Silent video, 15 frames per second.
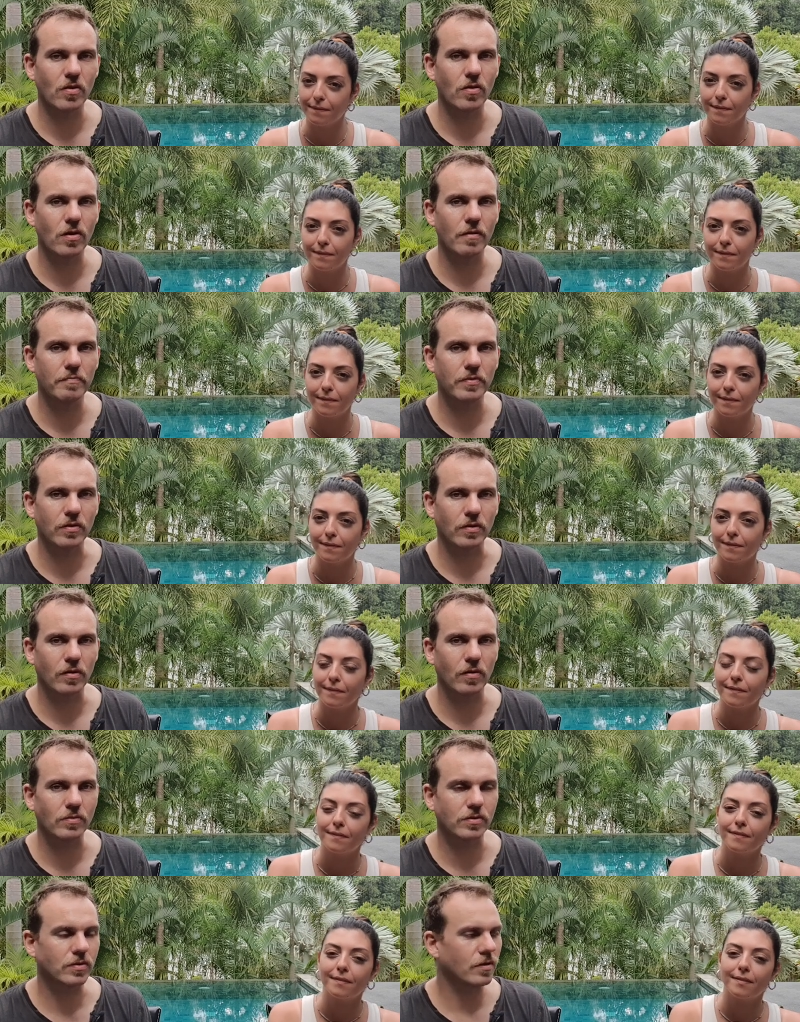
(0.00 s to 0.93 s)
Speaker 1: Europe, your
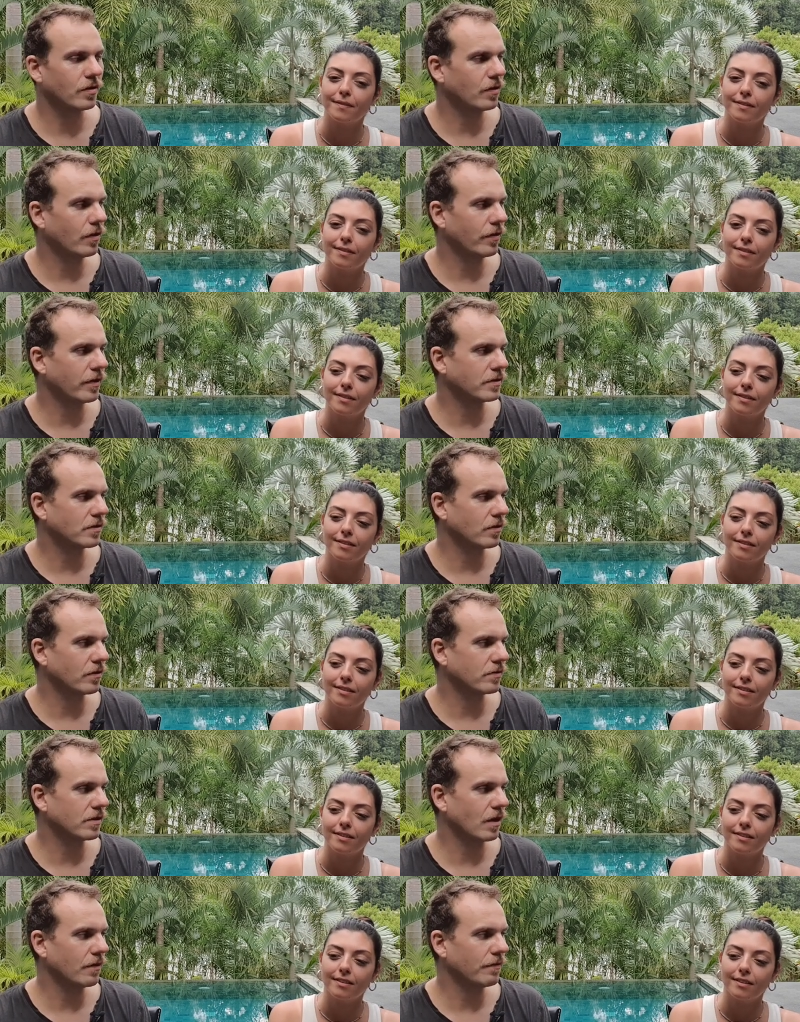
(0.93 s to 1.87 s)
culture, and all that
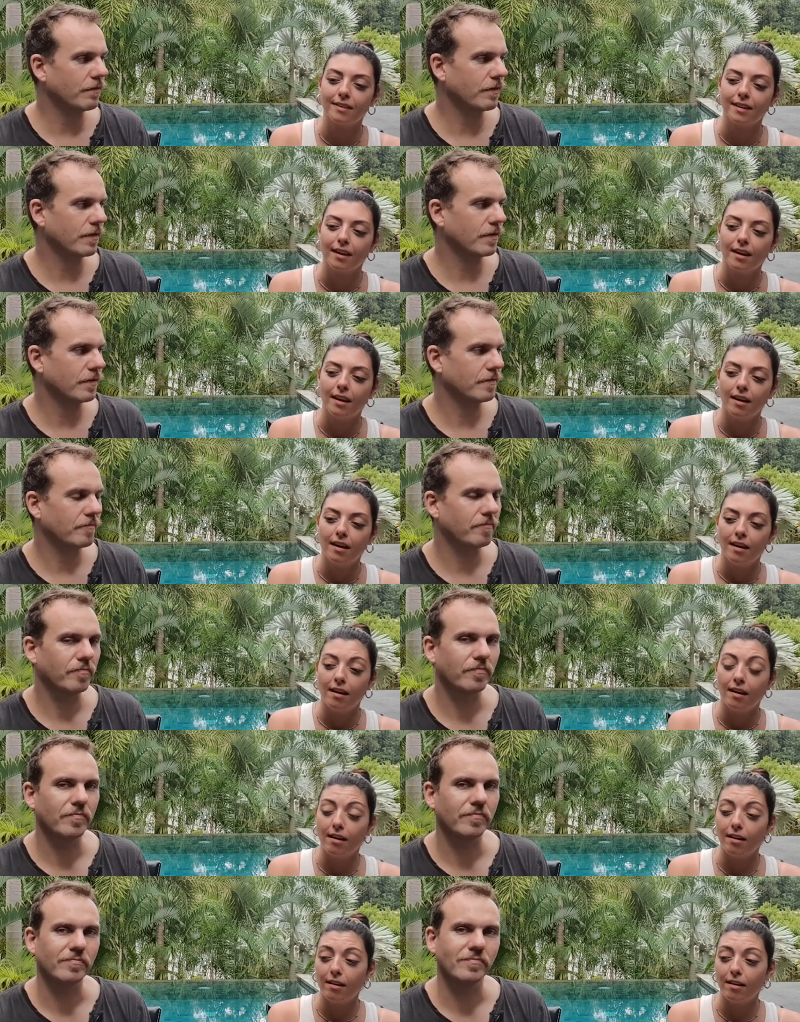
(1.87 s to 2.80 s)
sort of stuff?
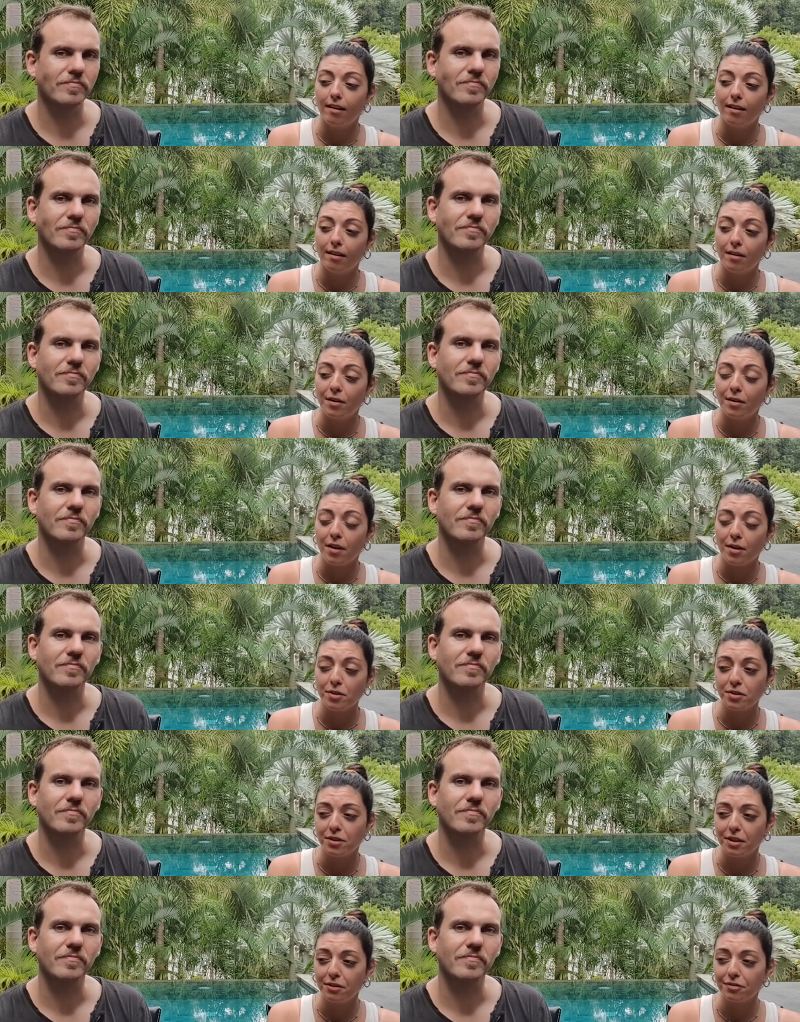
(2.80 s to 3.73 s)
Speaker 2: Uh,
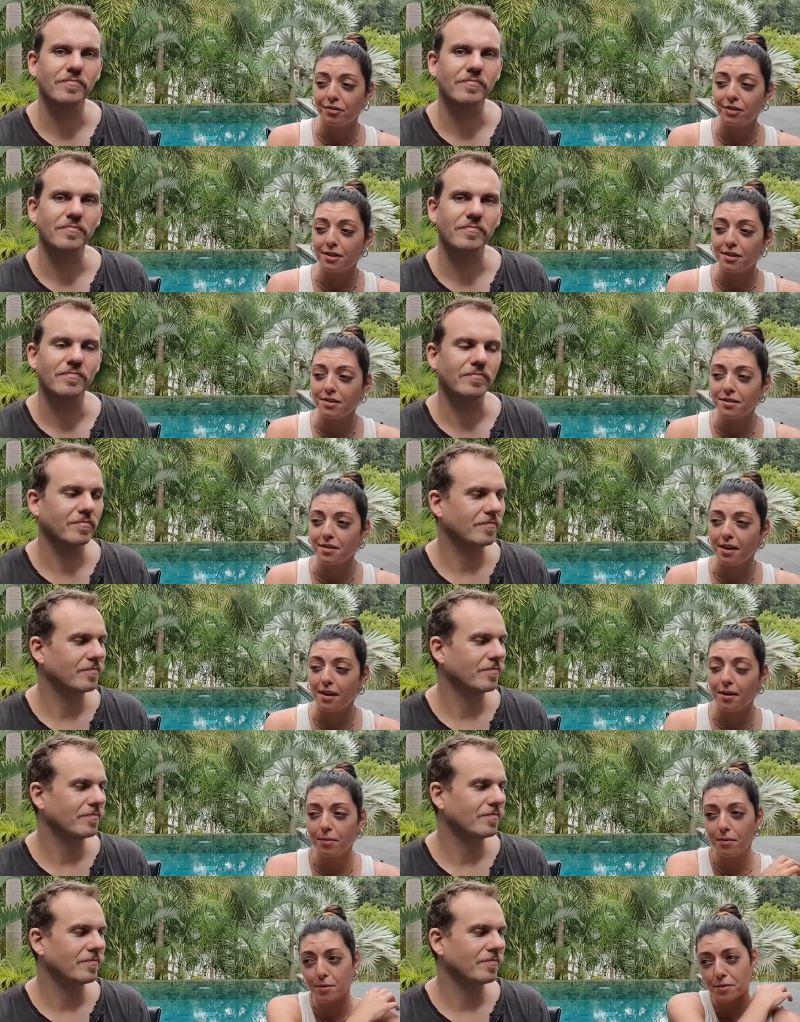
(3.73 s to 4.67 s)
actually, at first,
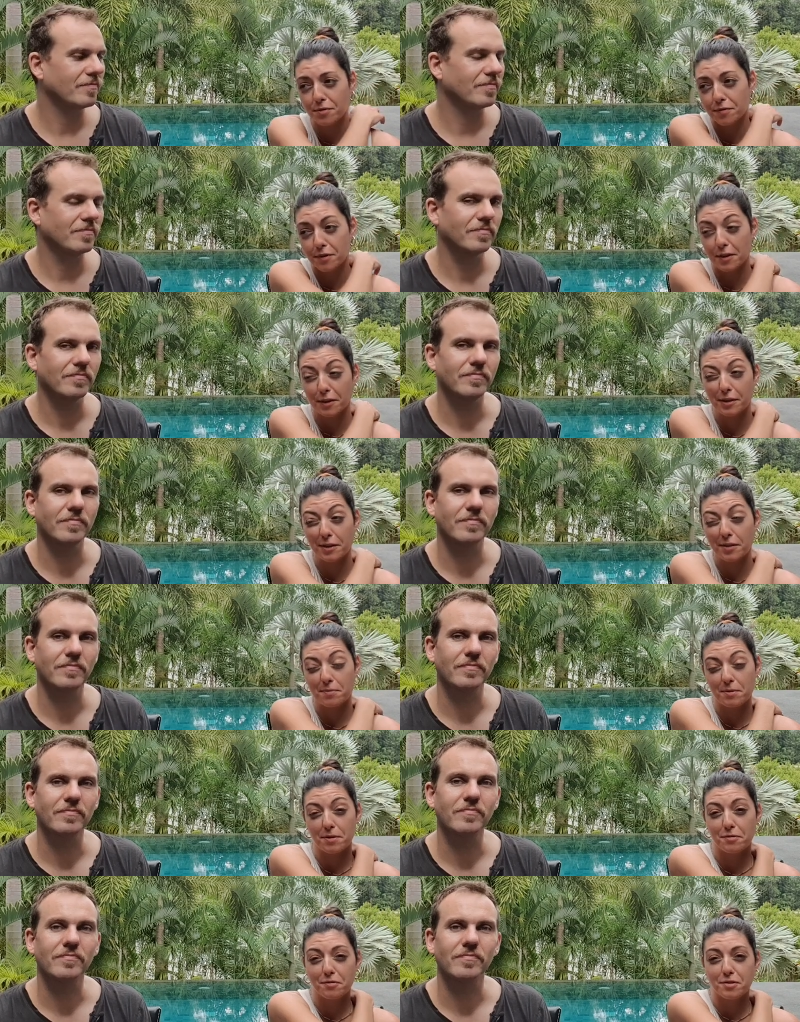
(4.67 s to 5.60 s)
I was
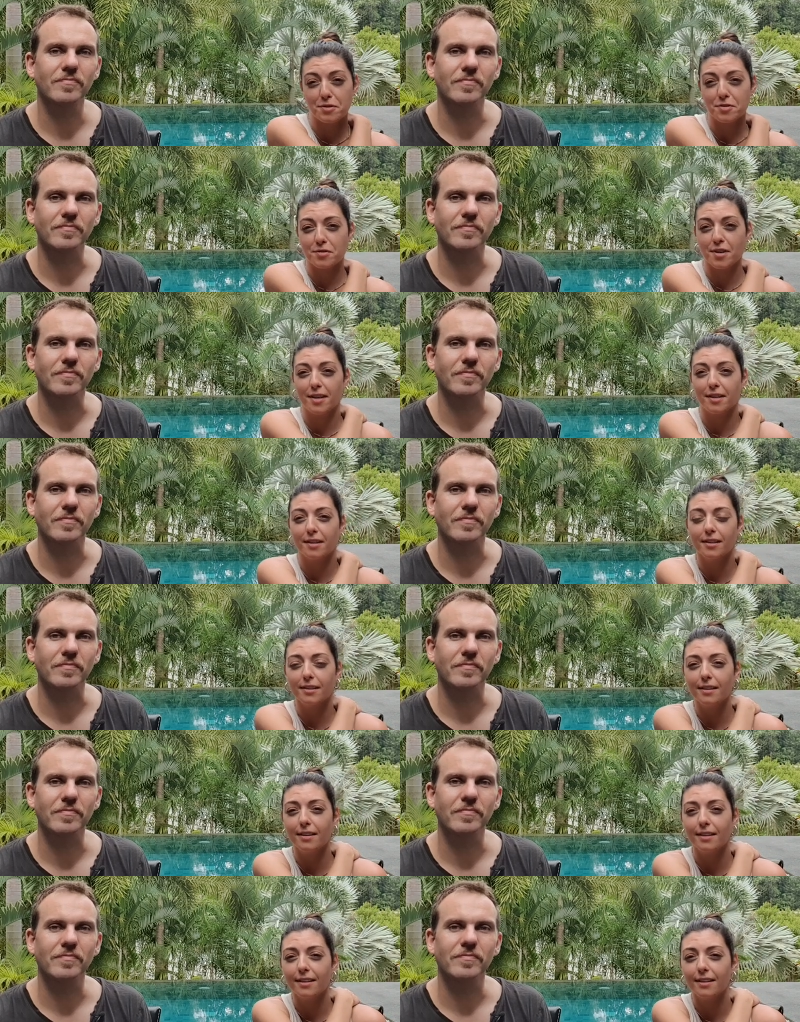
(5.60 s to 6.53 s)
feeling a bit
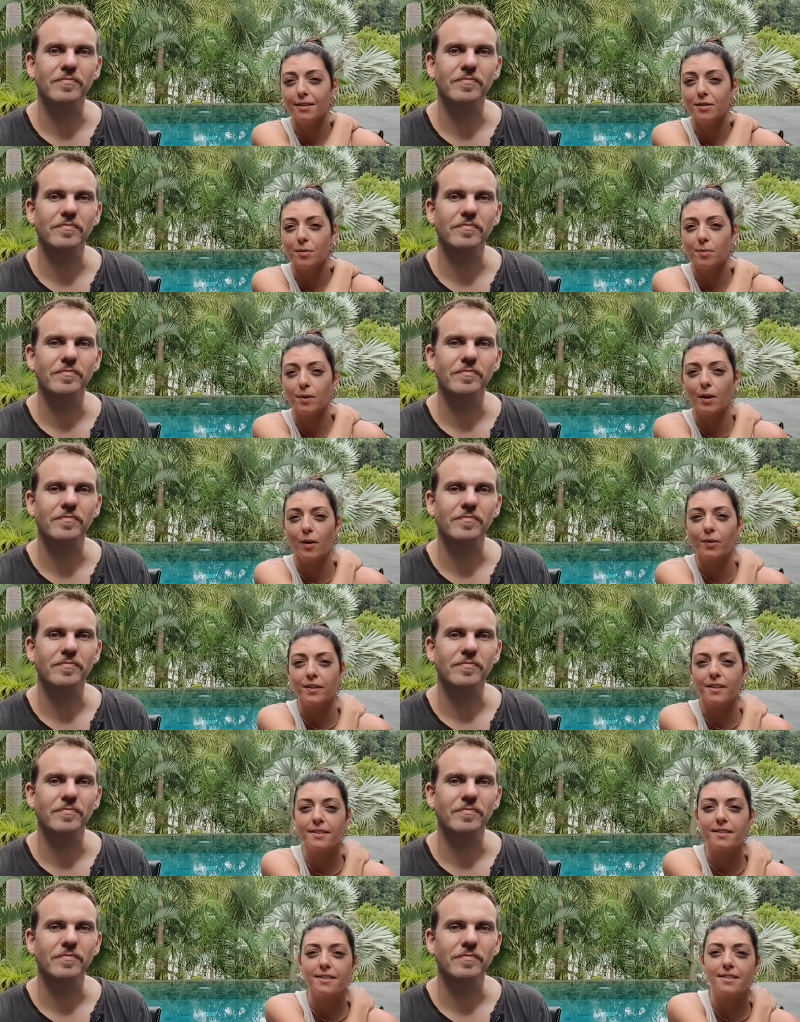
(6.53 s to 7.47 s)
frustrated. To be
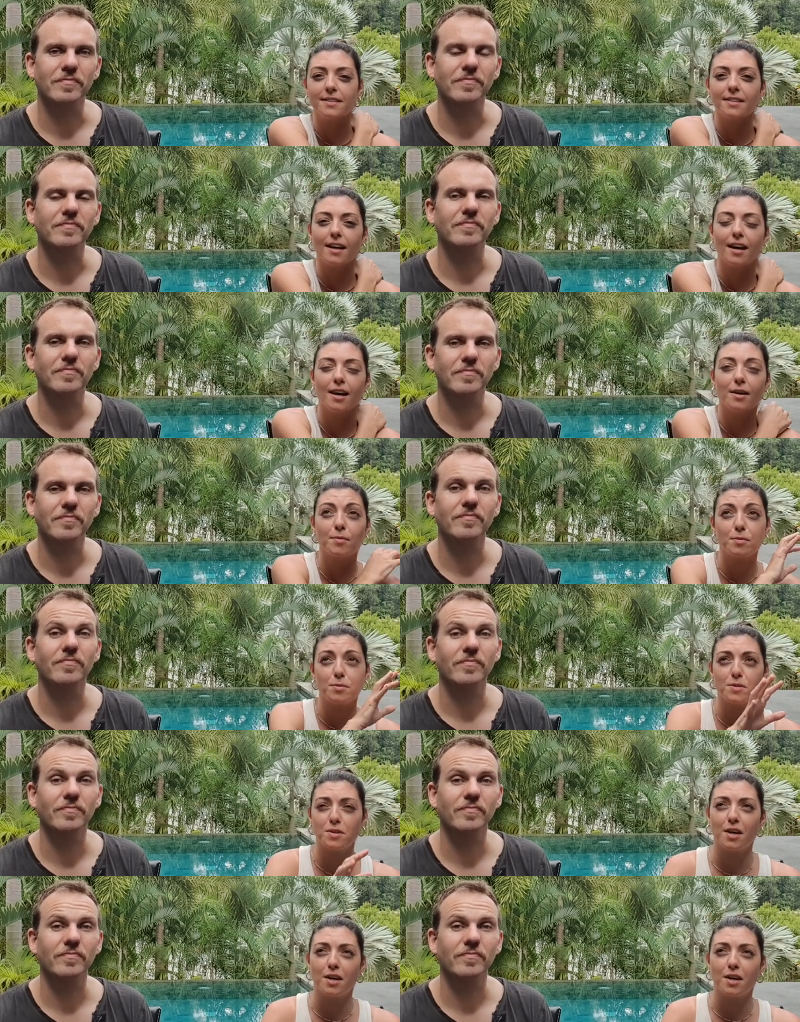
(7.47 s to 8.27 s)
honest, I was